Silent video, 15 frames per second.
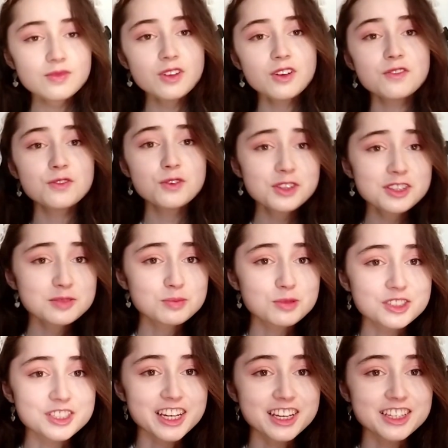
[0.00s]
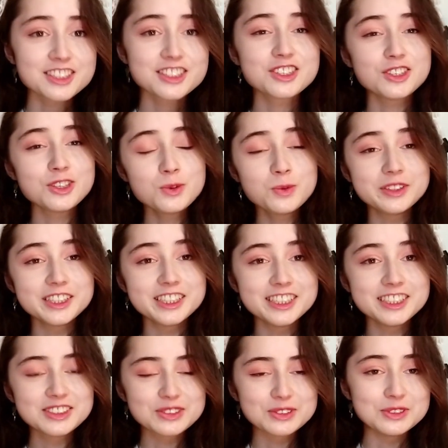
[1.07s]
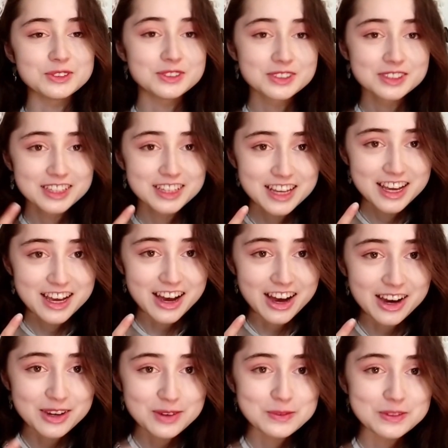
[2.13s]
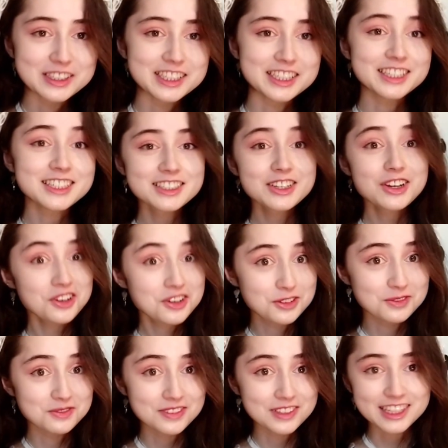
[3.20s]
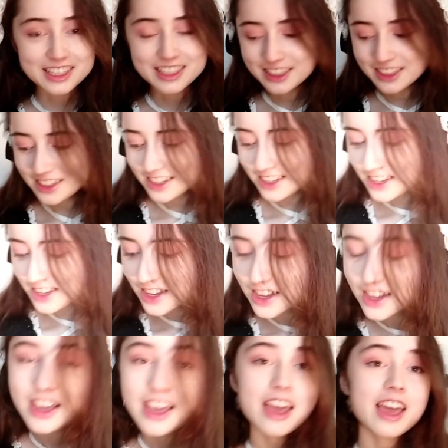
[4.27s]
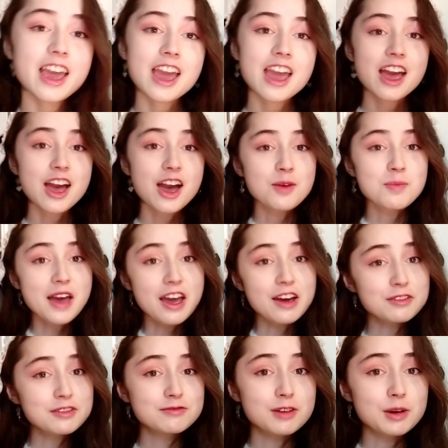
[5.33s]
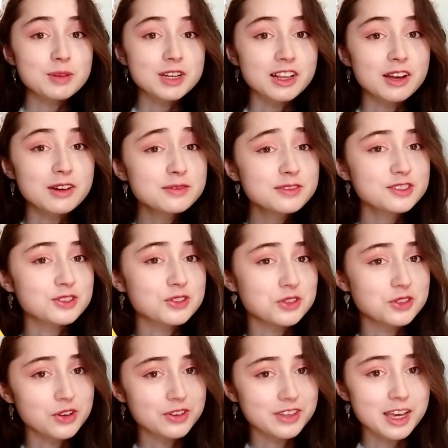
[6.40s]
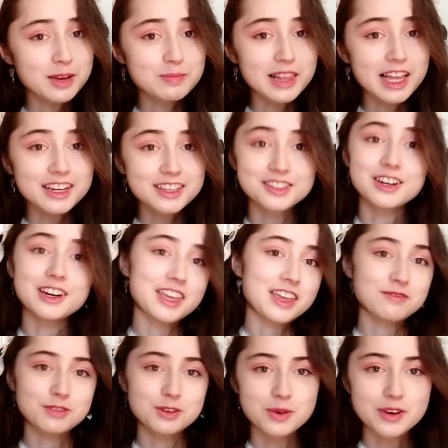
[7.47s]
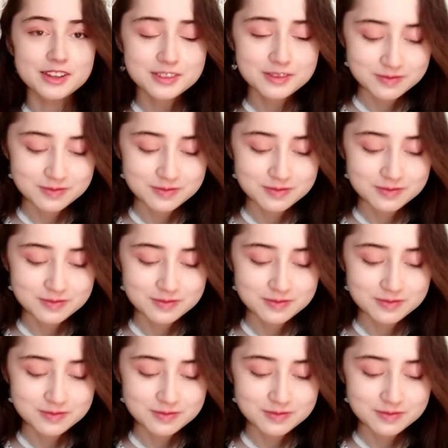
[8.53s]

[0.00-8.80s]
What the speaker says: For this project, you will need, or I will need, hopefully, a pair of rubber gloves so you don't get black dye everywhere,